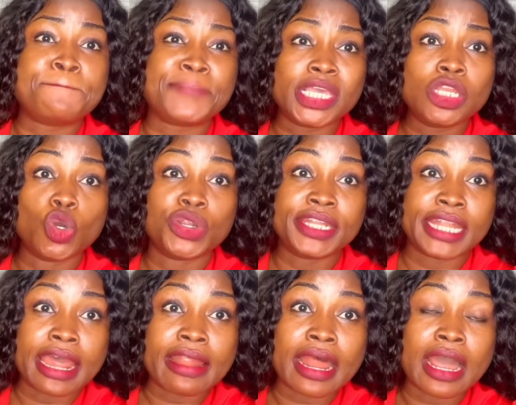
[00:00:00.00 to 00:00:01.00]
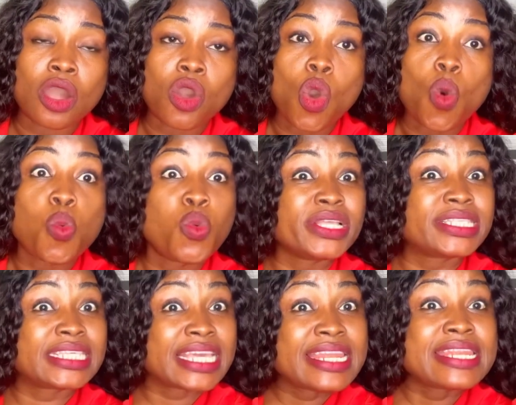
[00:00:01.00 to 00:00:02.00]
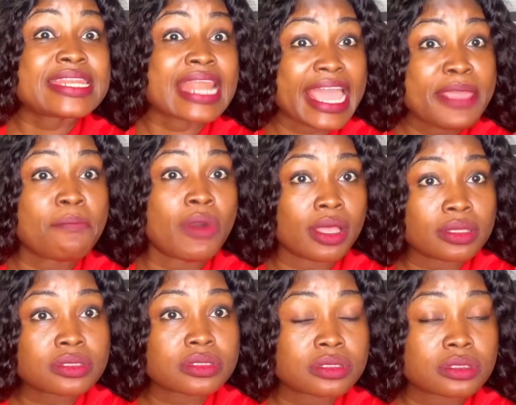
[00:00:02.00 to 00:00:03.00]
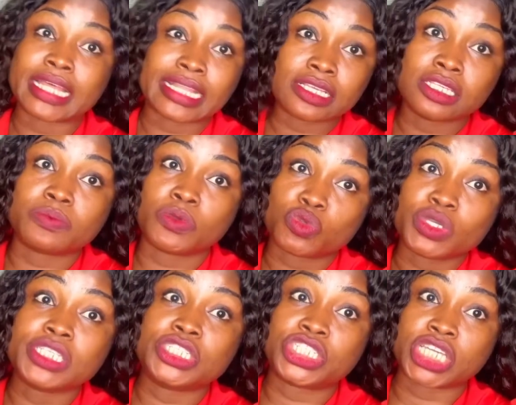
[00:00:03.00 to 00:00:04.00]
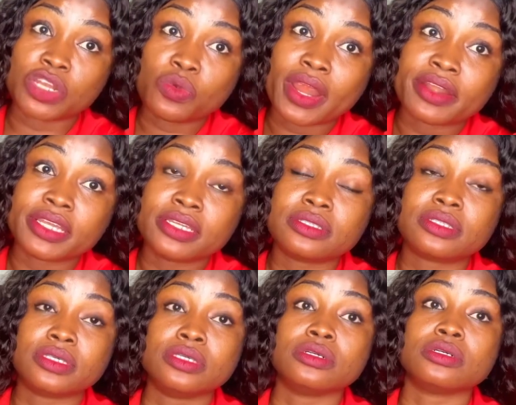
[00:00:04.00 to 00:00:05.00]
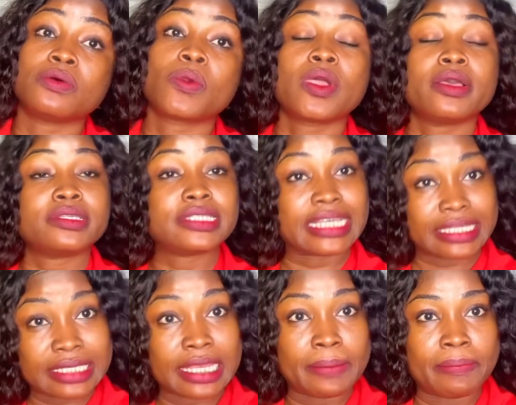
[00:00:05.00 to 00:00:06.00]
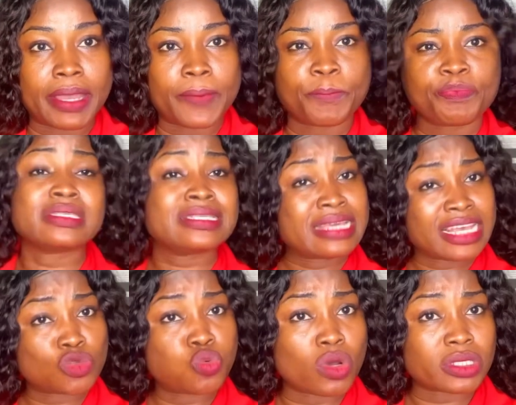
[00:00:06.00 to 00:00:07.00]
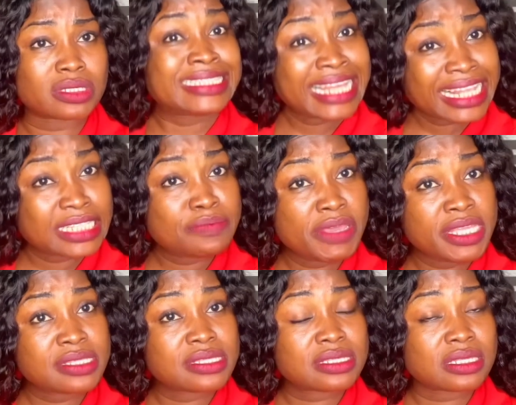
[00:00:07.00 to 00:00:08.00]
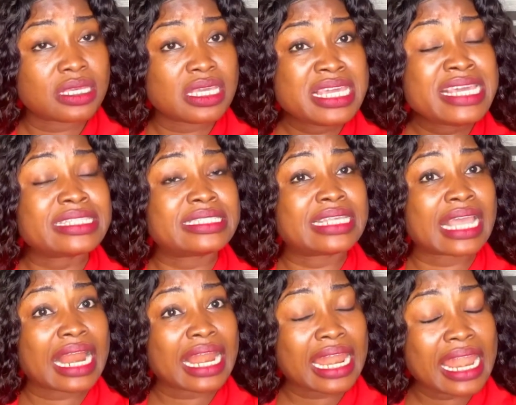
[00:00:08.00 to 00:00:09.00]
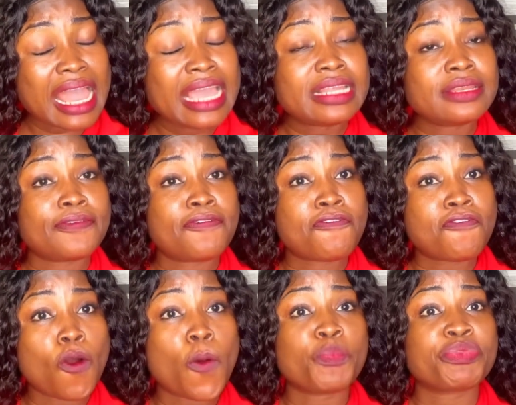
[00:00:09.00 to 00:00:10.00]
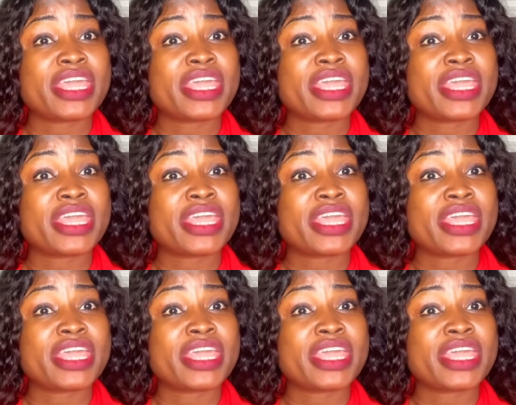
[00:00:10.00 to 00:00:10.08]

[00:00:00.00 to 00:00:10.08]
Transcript: billion naira, within 9 months, that is between January till September. Guess what? That means it declined from